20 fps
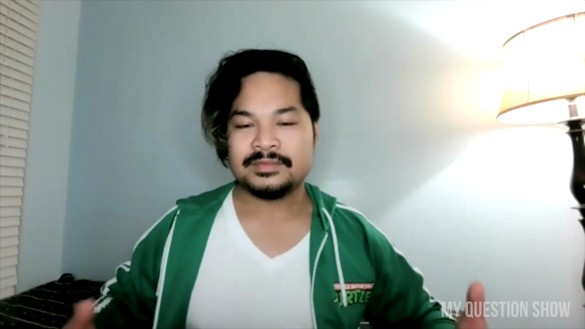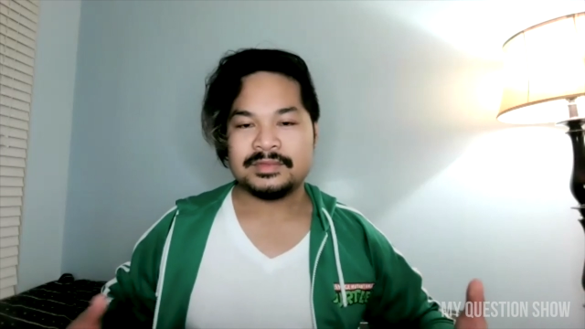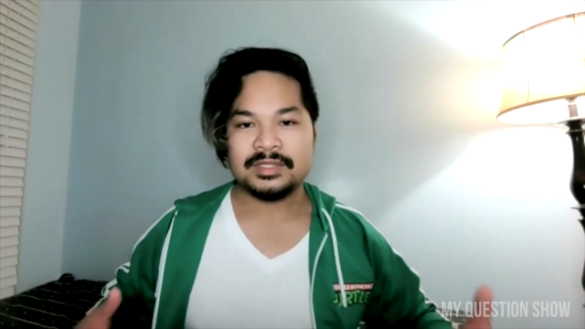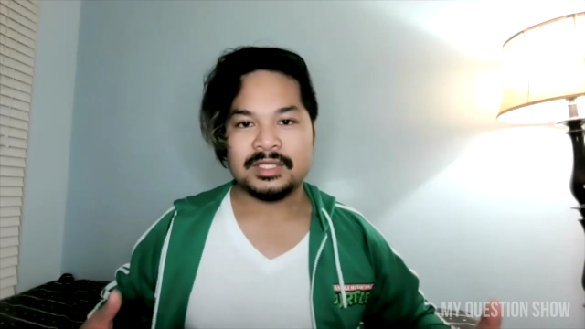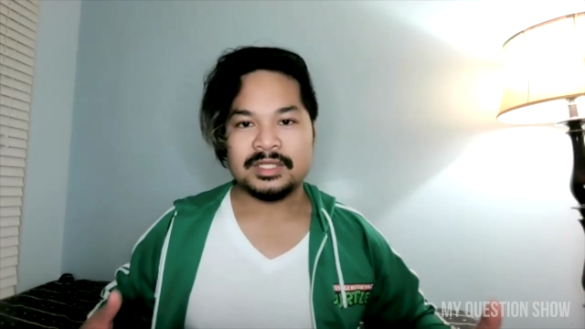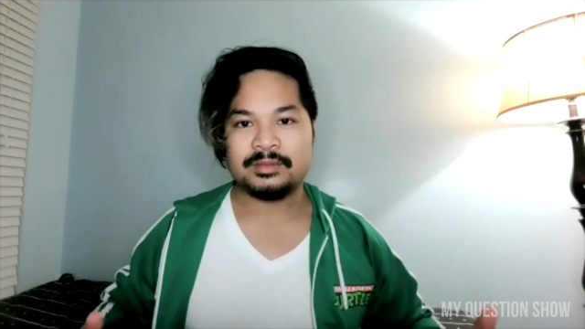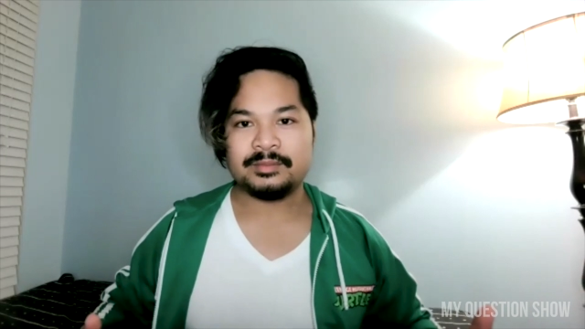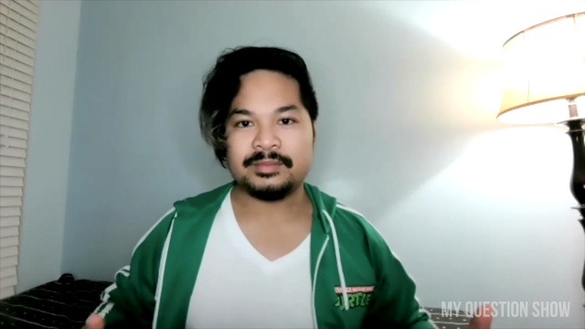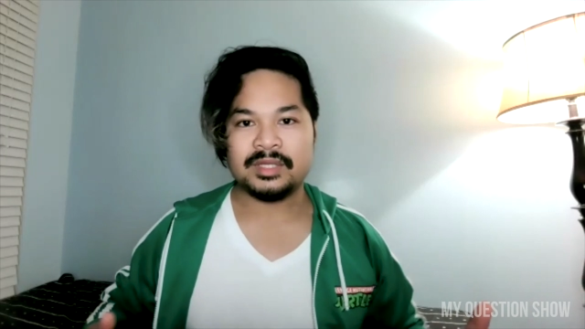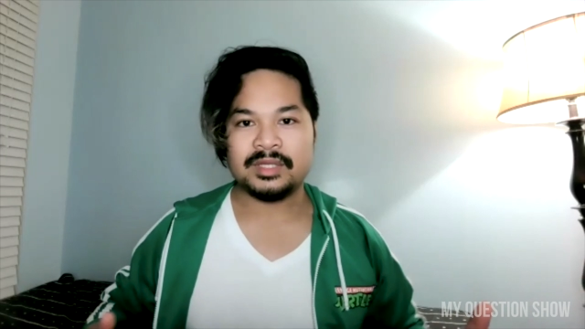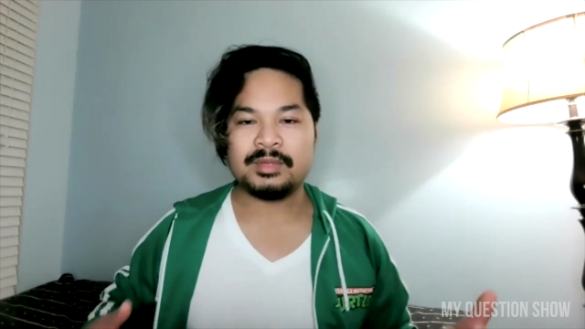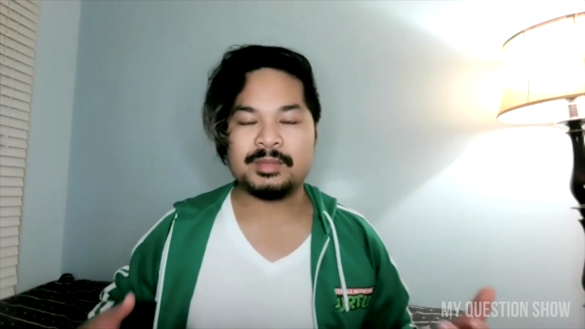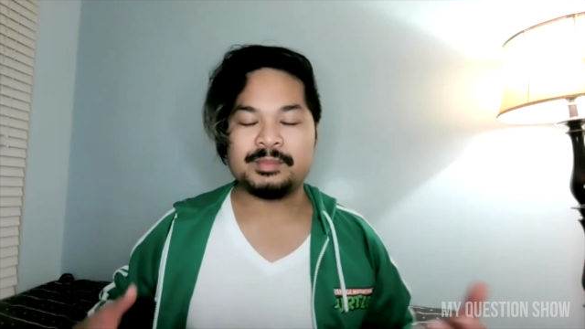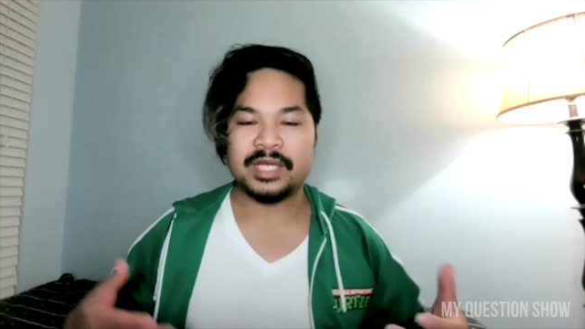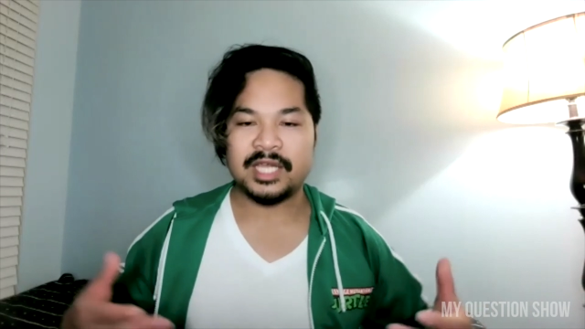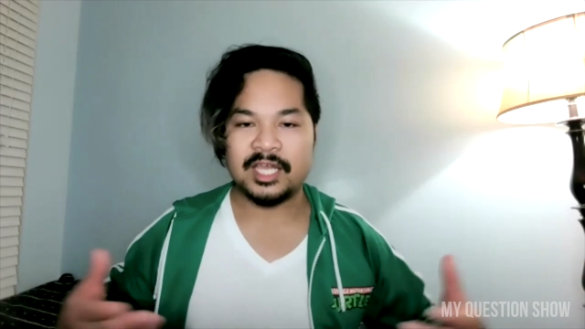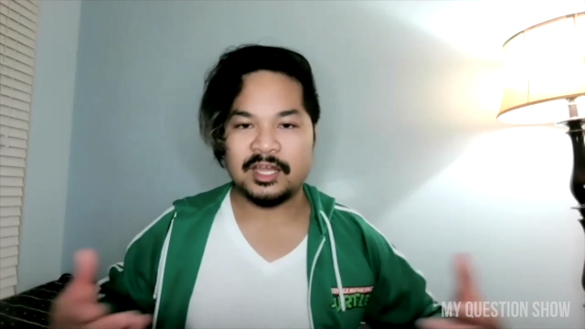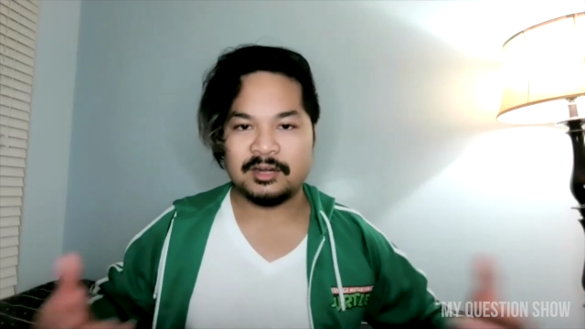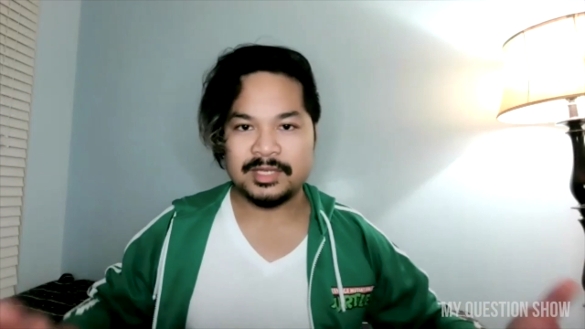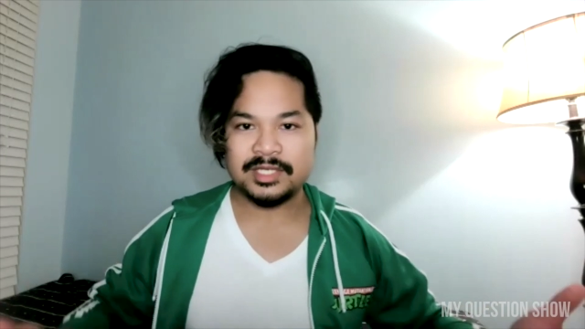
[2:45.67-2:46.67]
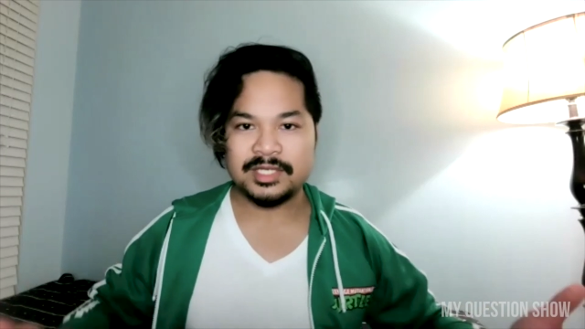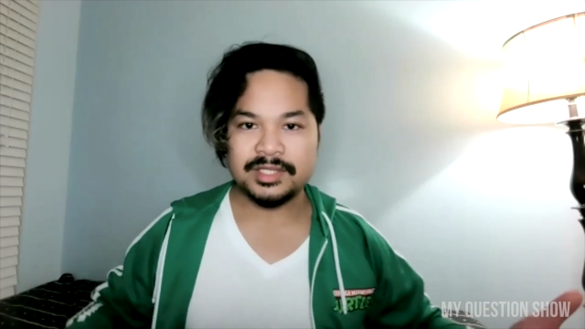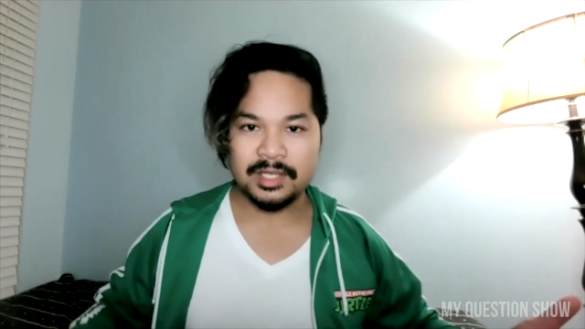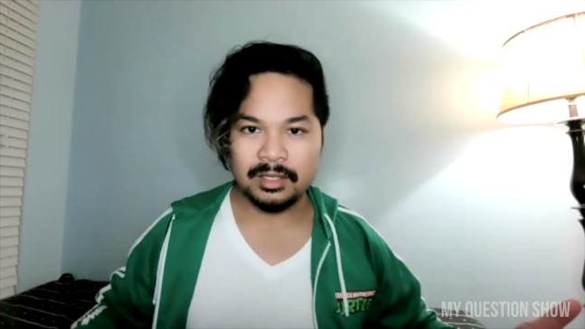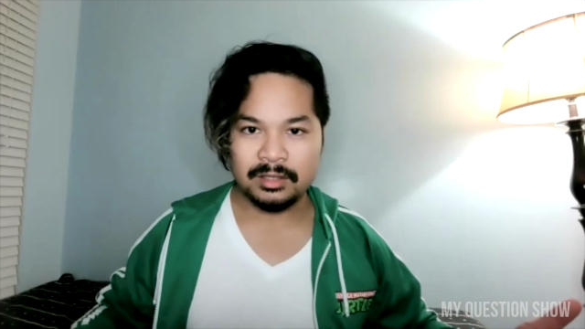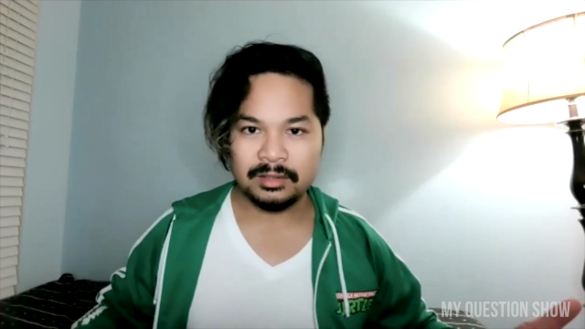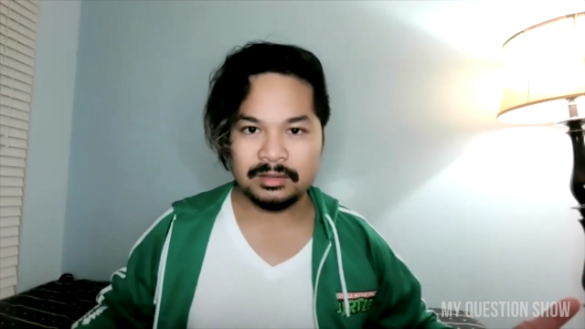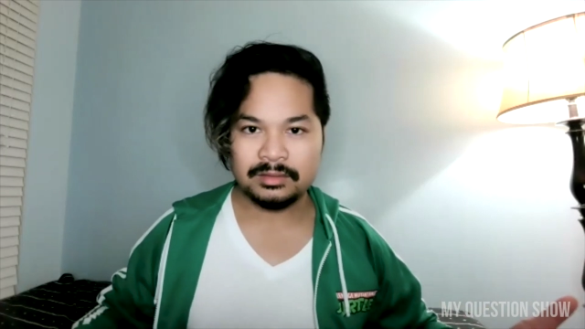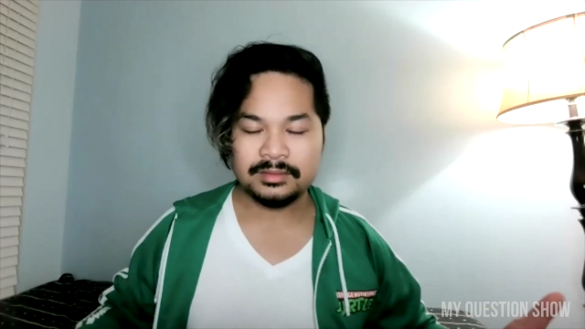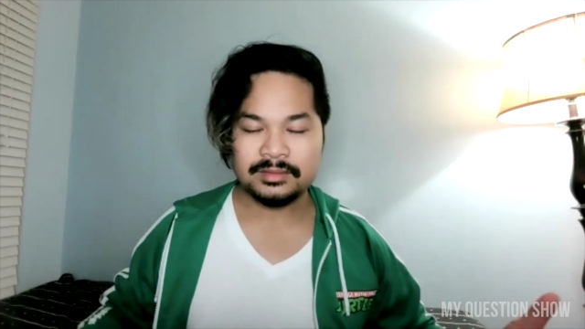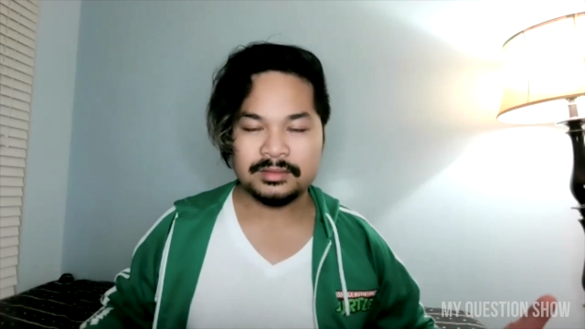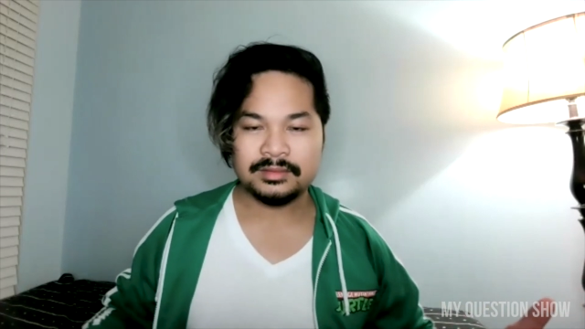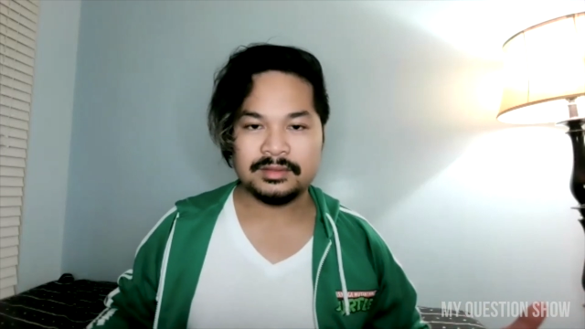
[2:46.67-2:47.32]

break out of my shell.